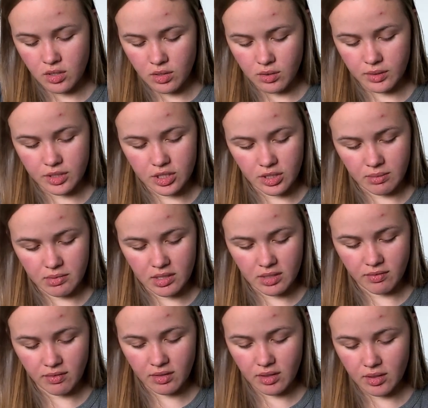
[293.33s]
which I'm not
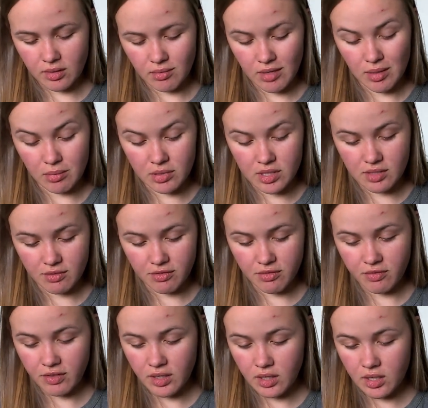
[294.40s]
even going to be able to
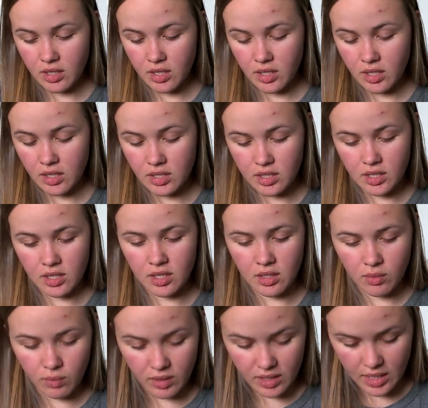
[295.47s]
find
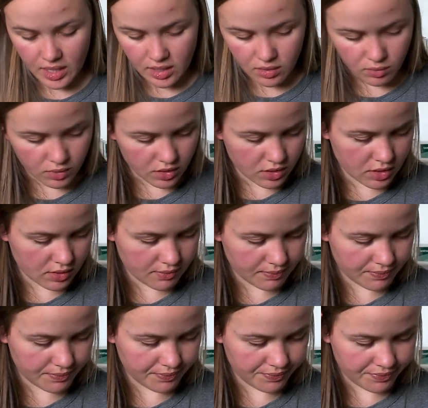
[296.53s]
where the end was.
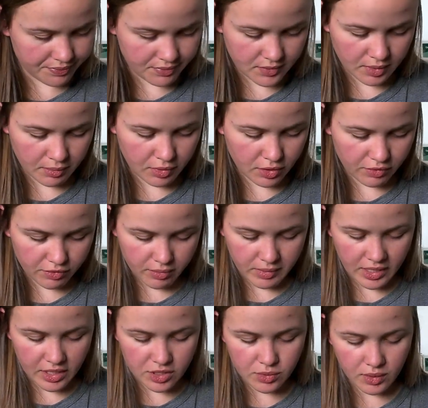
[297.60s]
Let me look for my
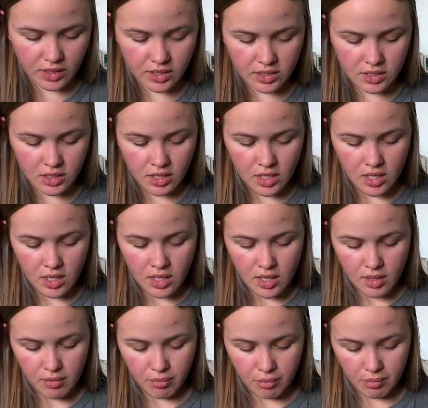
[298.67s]
actual end.
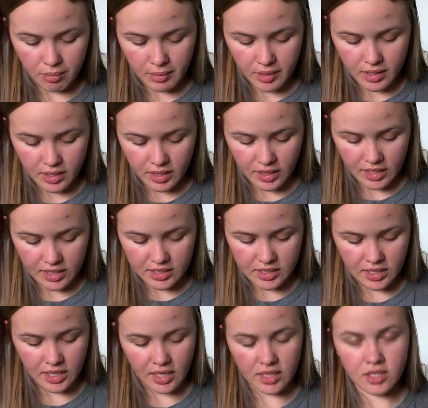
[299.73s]
But yes,
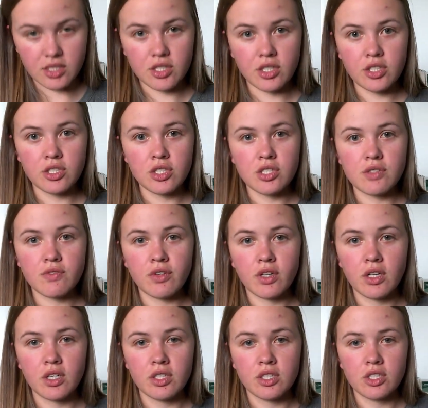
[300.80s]
it had instructions for
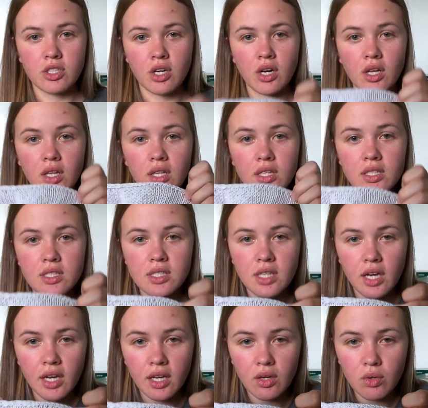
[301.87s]
a jogless
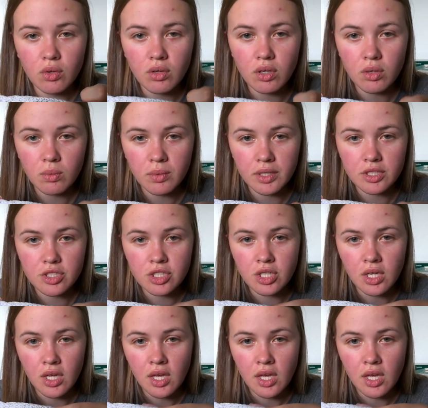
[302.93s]
I-cord, which